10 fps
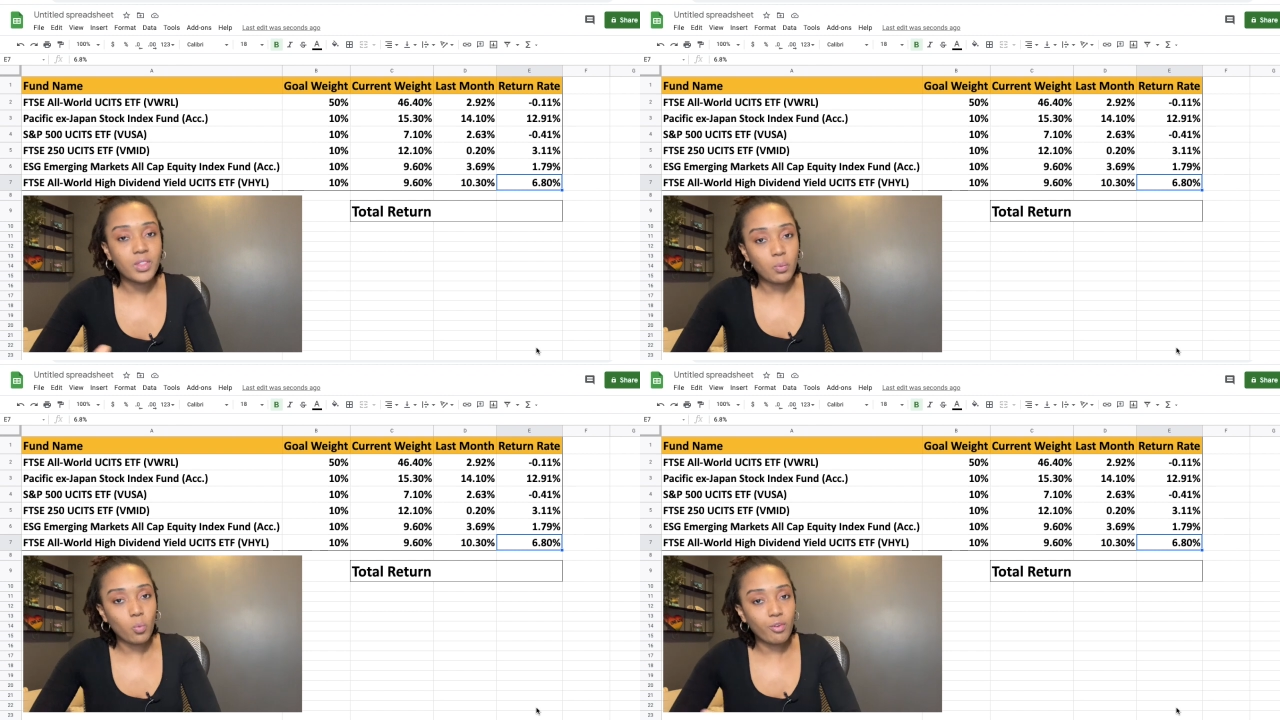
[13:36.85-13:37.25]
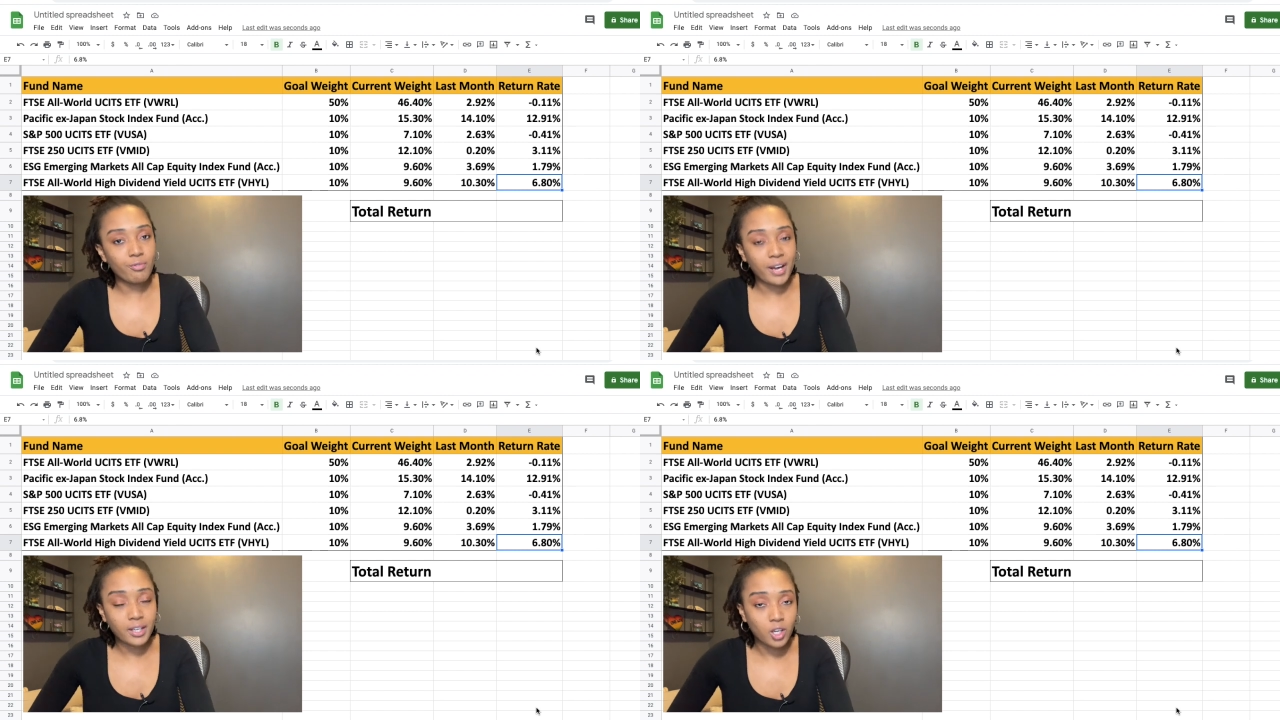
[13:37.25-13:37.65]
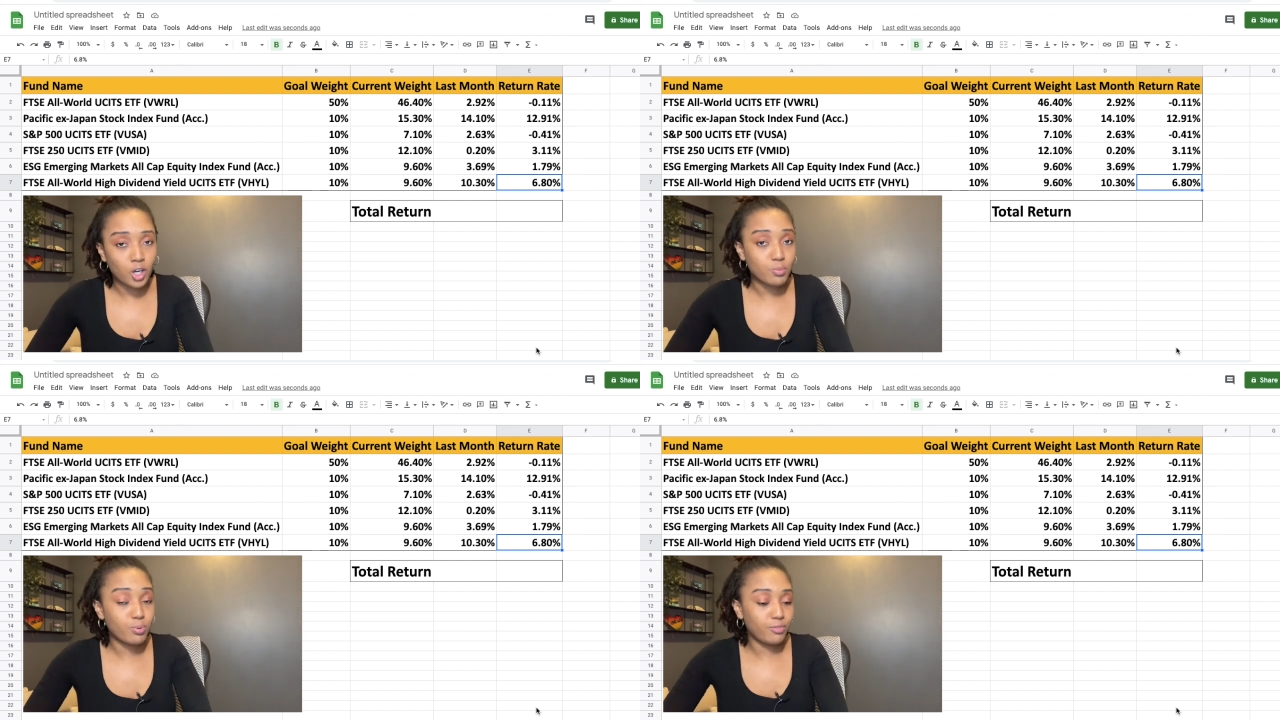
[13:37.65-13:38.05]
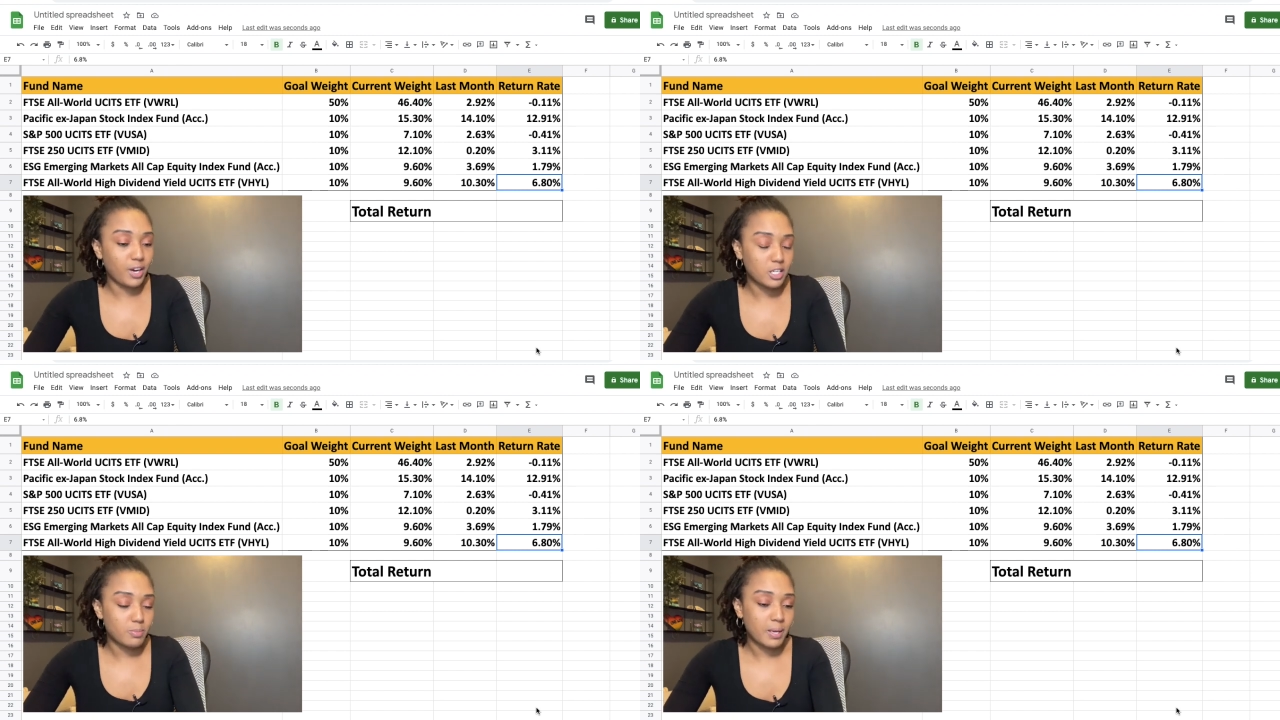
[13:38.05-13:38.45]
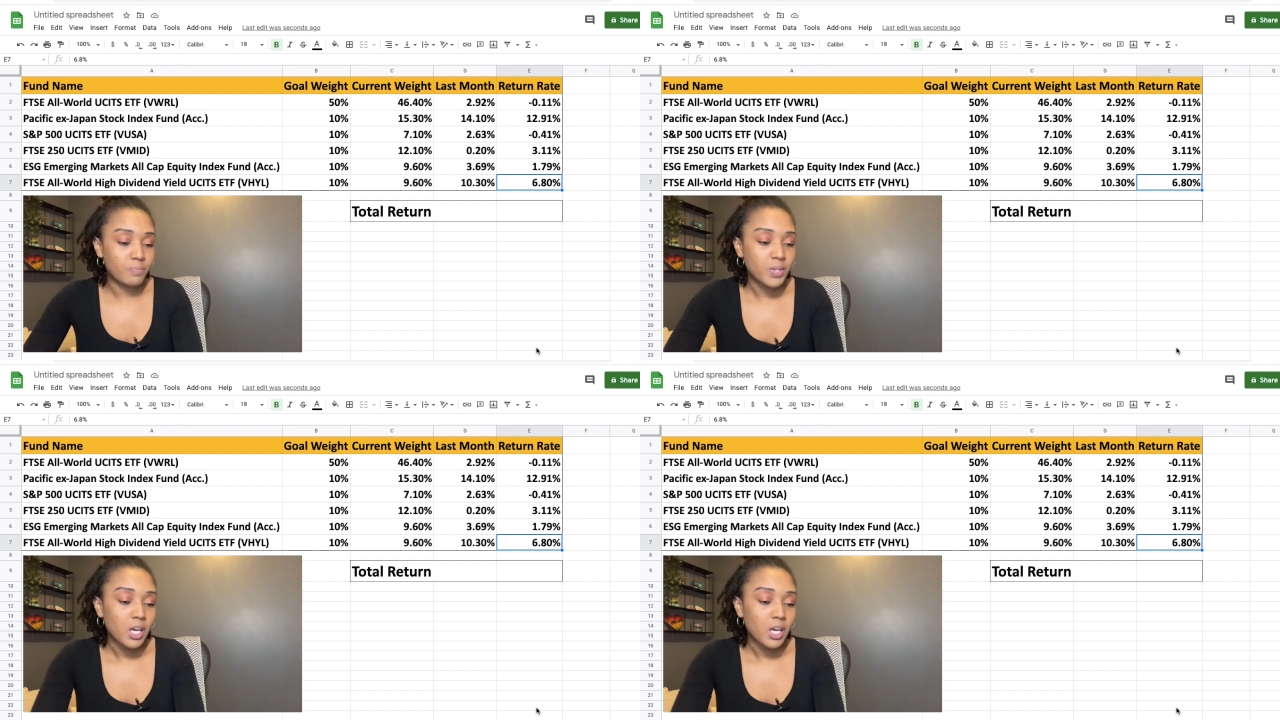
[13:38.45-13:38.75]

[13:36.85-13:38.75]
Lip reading: than what Vanguard provide me.